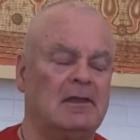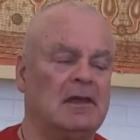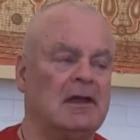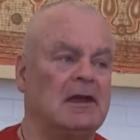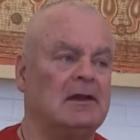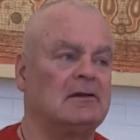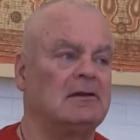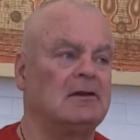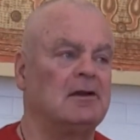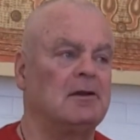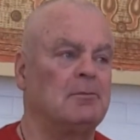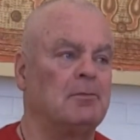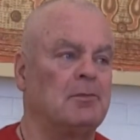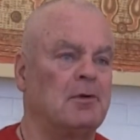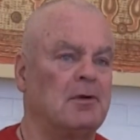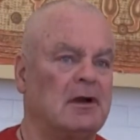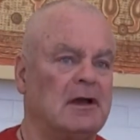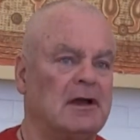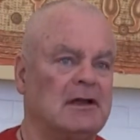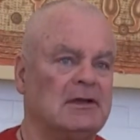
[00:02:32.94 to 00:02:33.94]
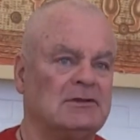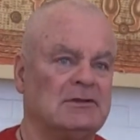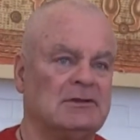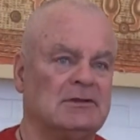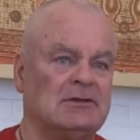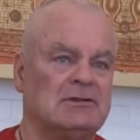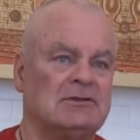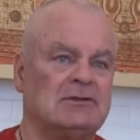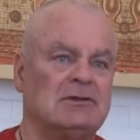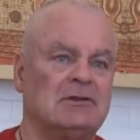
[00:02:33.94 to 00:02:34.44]
that
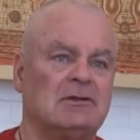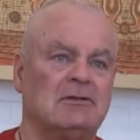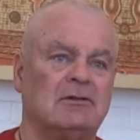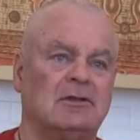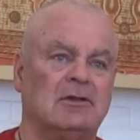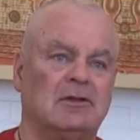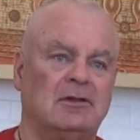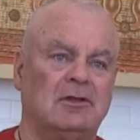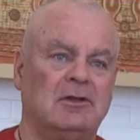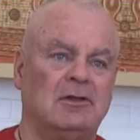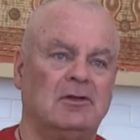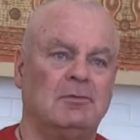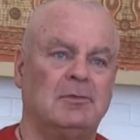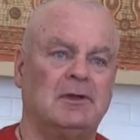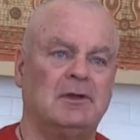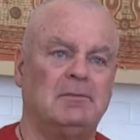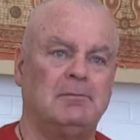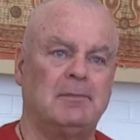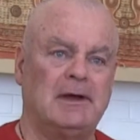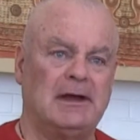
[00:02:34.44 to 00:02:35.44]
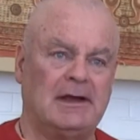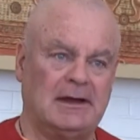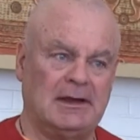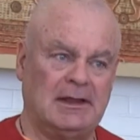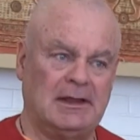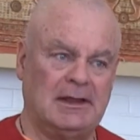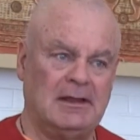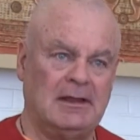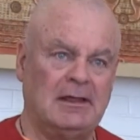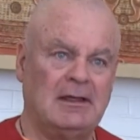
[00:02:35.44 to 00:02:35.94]
comprises the human
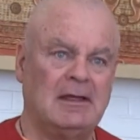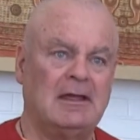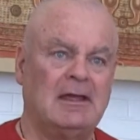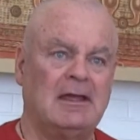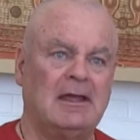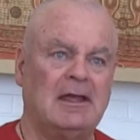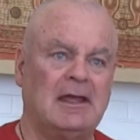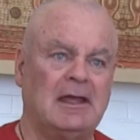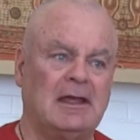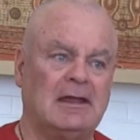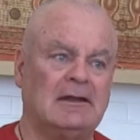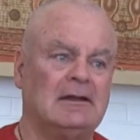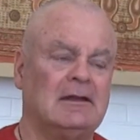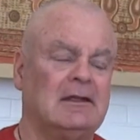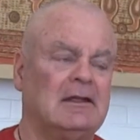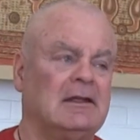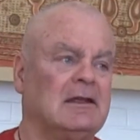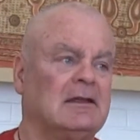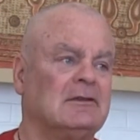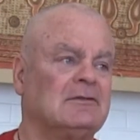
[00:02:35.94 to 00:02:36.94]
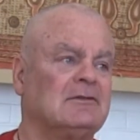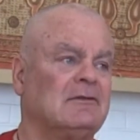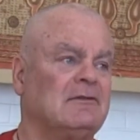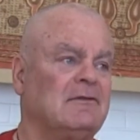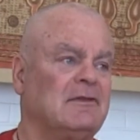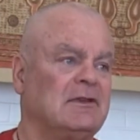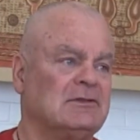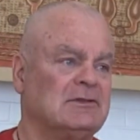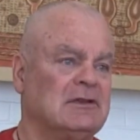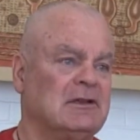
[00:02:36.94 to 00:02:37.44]
body and its
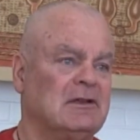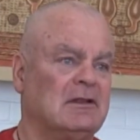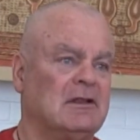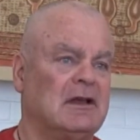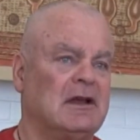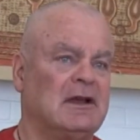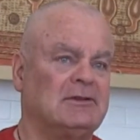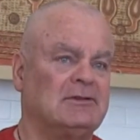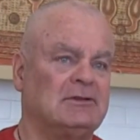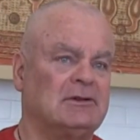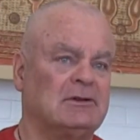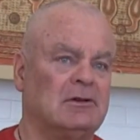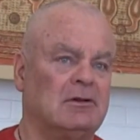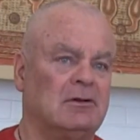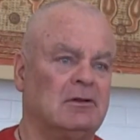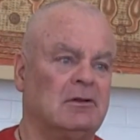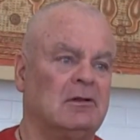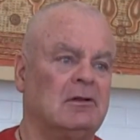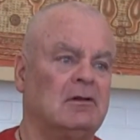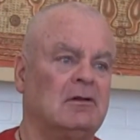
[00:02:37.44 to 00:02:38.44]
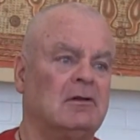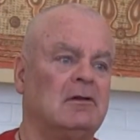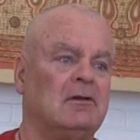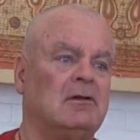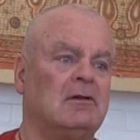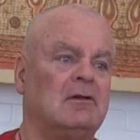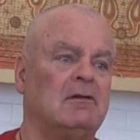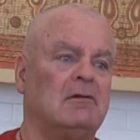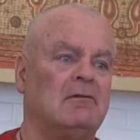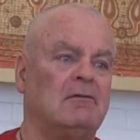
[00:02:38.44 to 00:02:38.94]
physiological
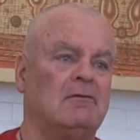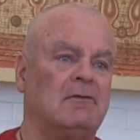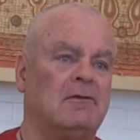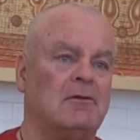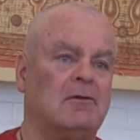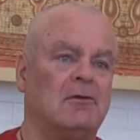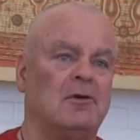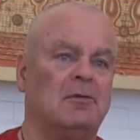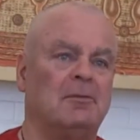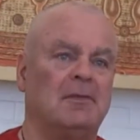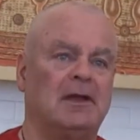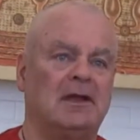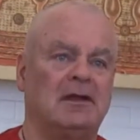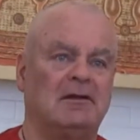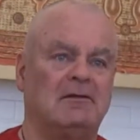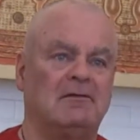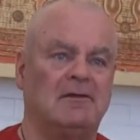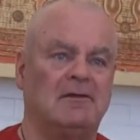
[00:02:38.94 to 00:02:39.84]
form and